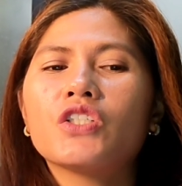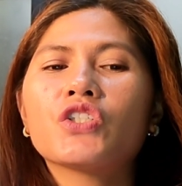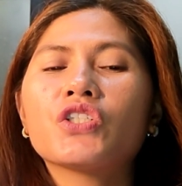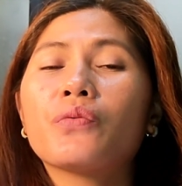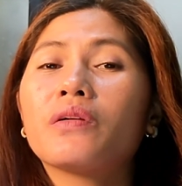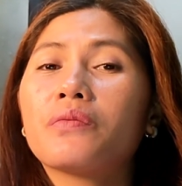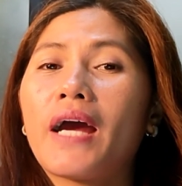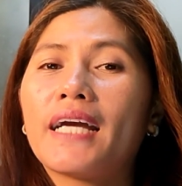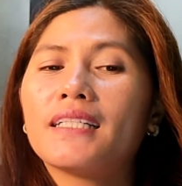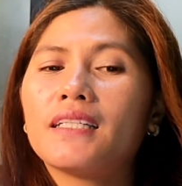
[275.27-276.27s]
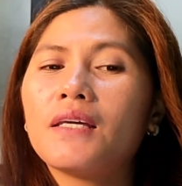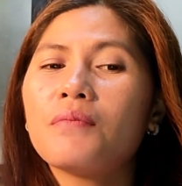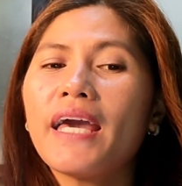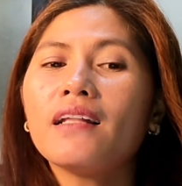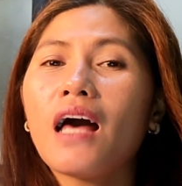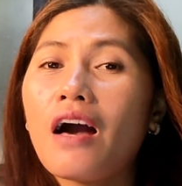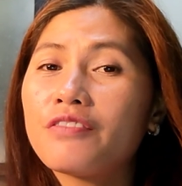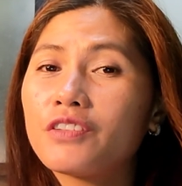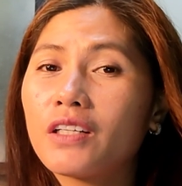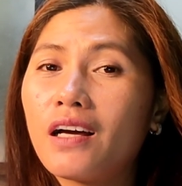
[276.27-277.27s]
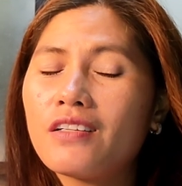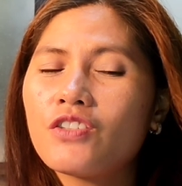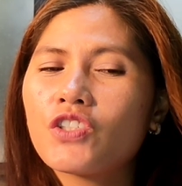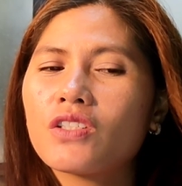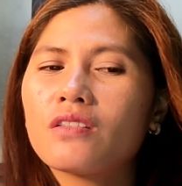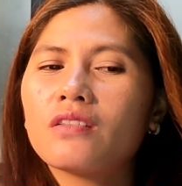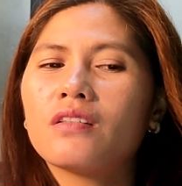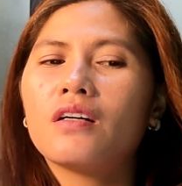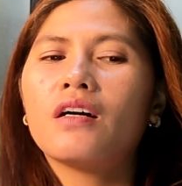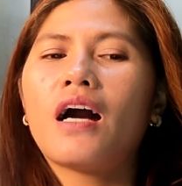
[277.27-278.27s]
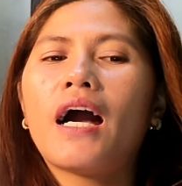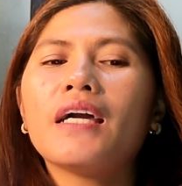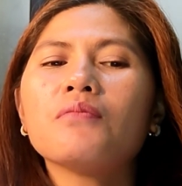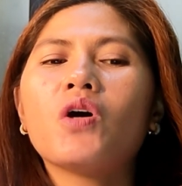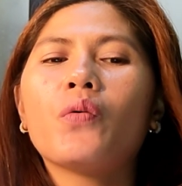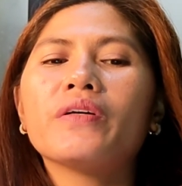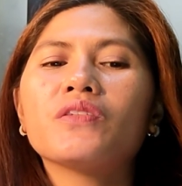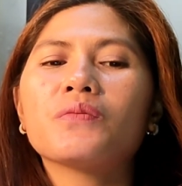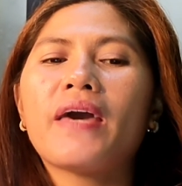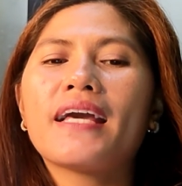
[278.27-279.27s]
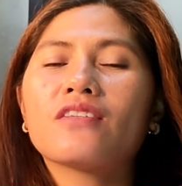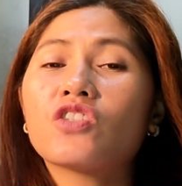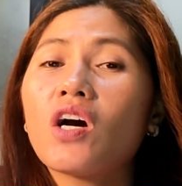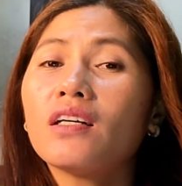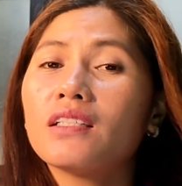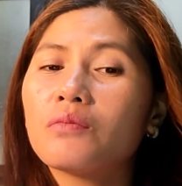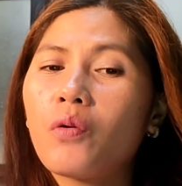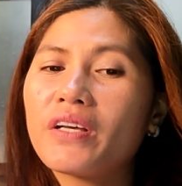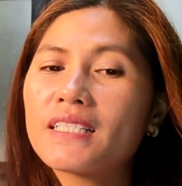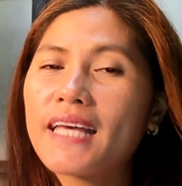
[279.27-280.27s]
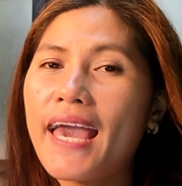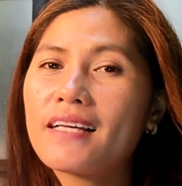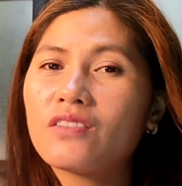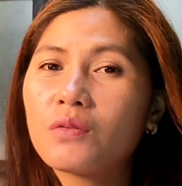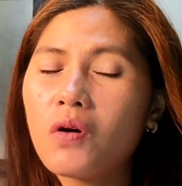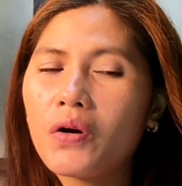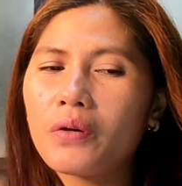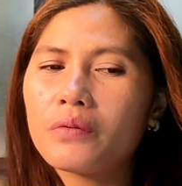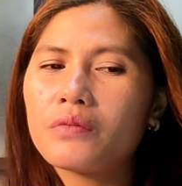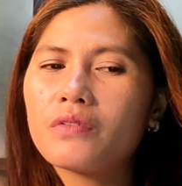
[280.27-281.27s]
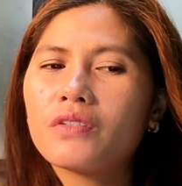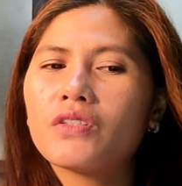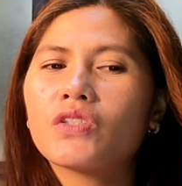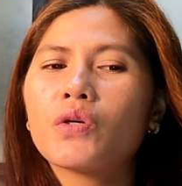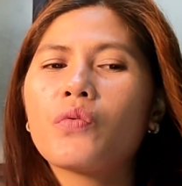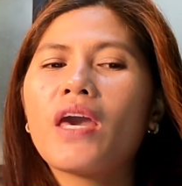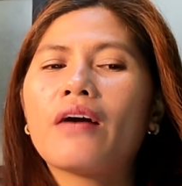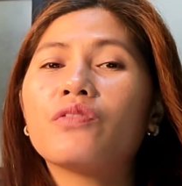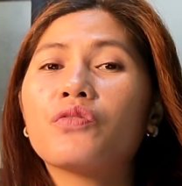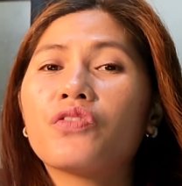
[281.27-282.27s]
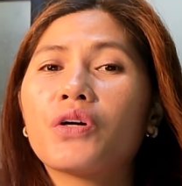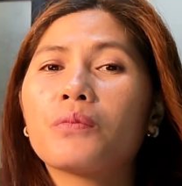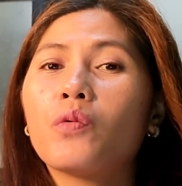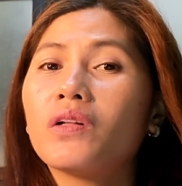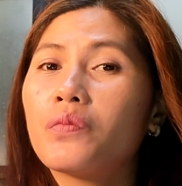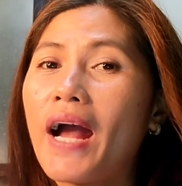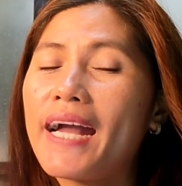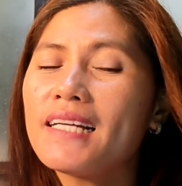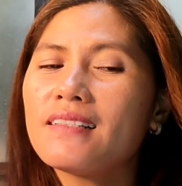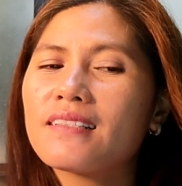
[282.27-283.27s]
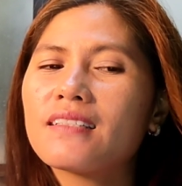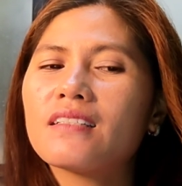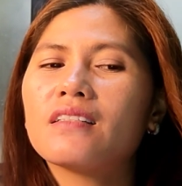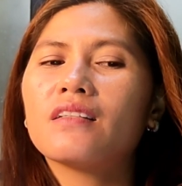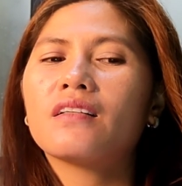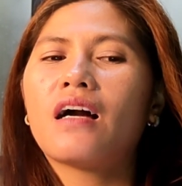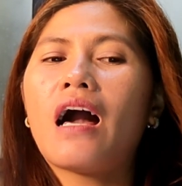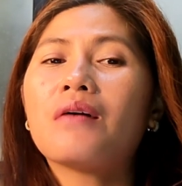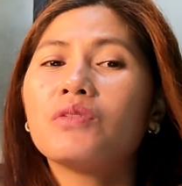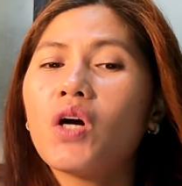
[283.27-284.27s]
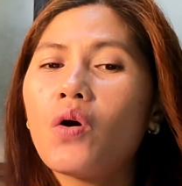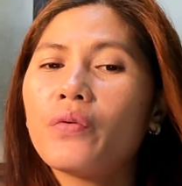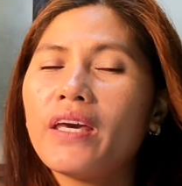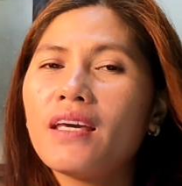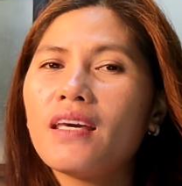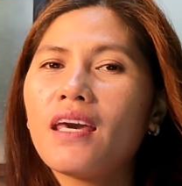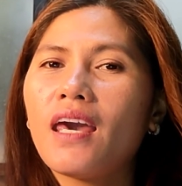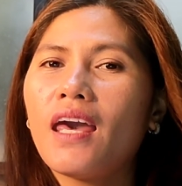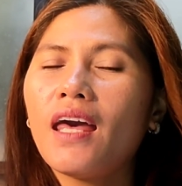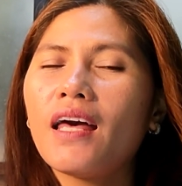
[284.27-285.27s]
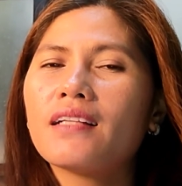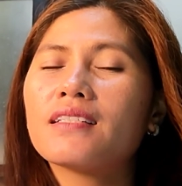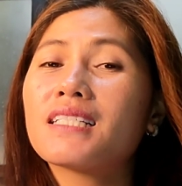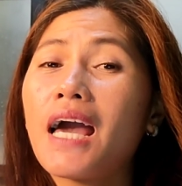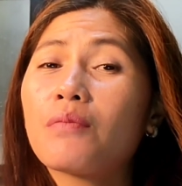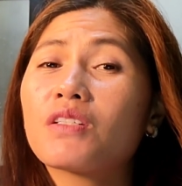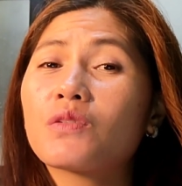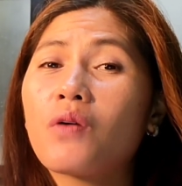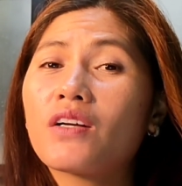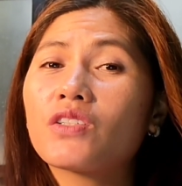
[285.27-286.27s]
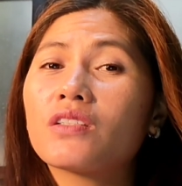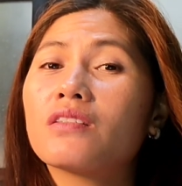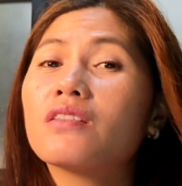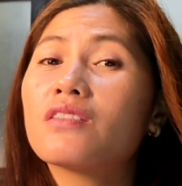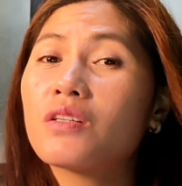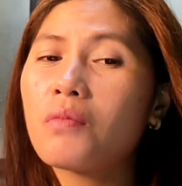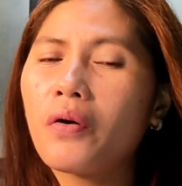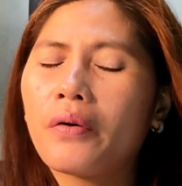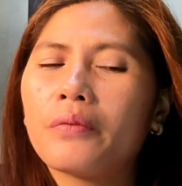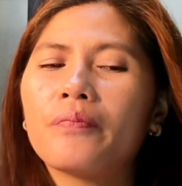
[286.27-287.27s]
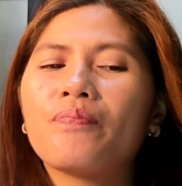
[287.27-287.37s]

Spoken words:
She will write an email after lunch. I am going to bake a chocolate moist cake tomorrow. So we have the verb will write, I'm going, and the time expression tomorrow.